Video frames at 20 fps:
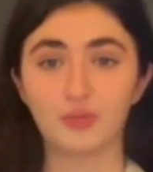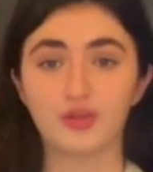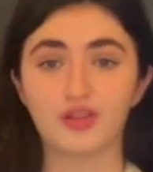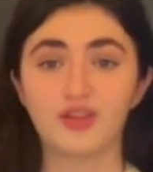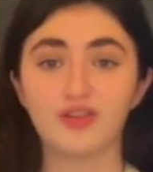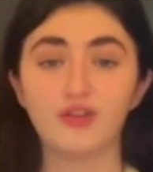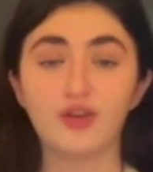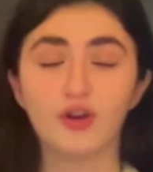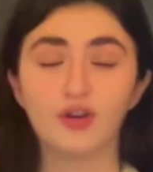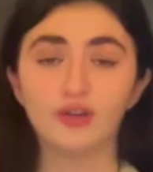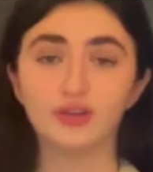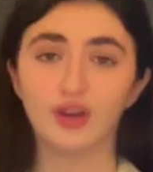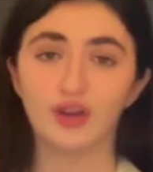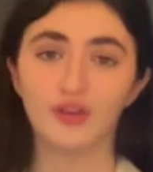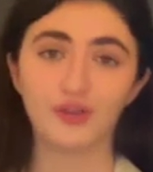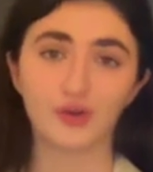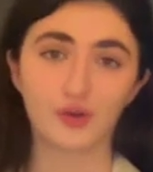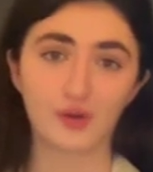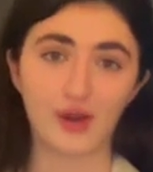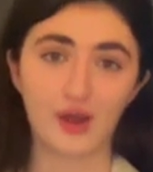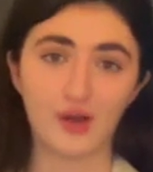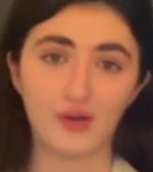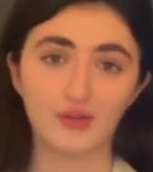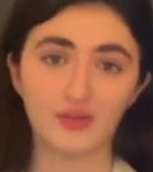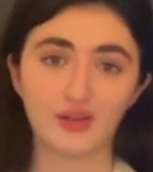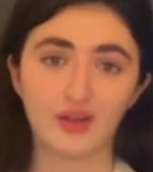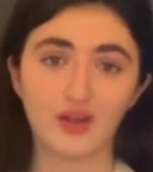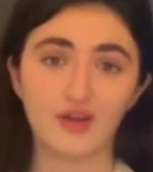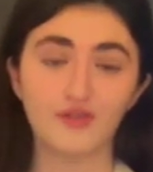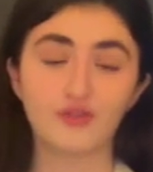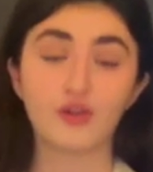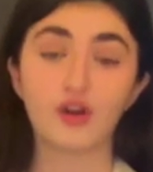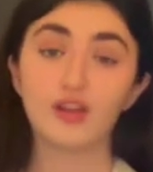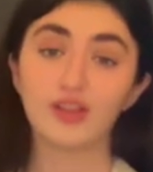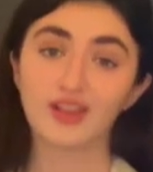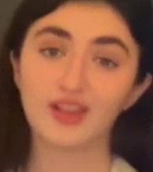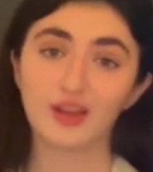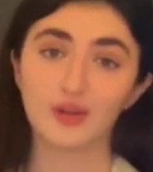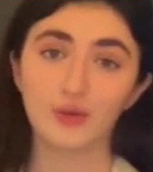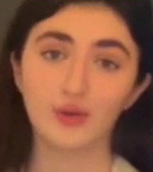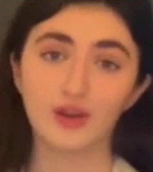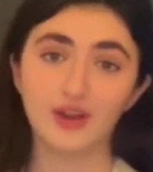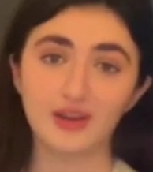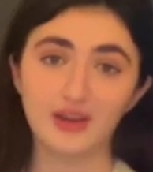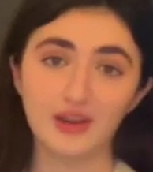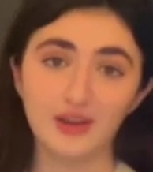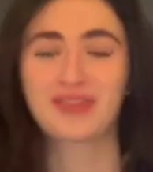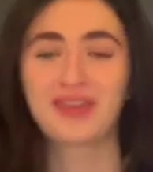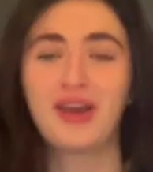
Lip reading: was annulled on the grounds of consanguinity.